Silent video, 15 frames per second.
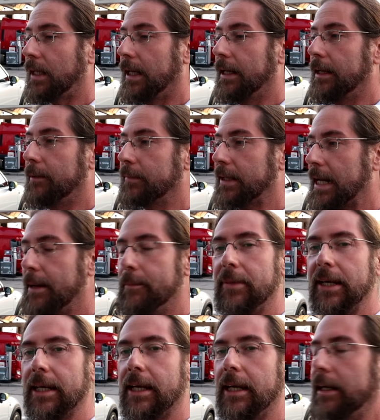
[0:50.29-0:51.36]
Come
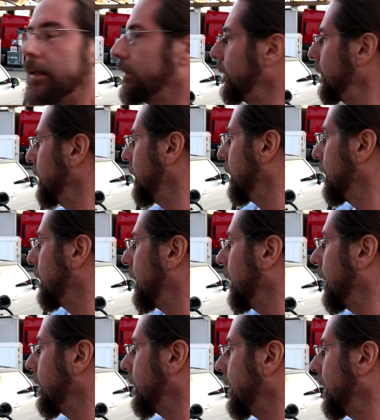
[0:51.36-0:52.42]
back here,
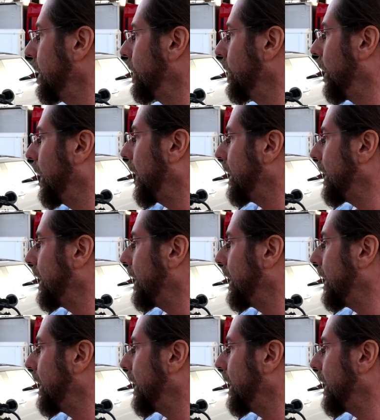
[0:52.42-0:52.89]
then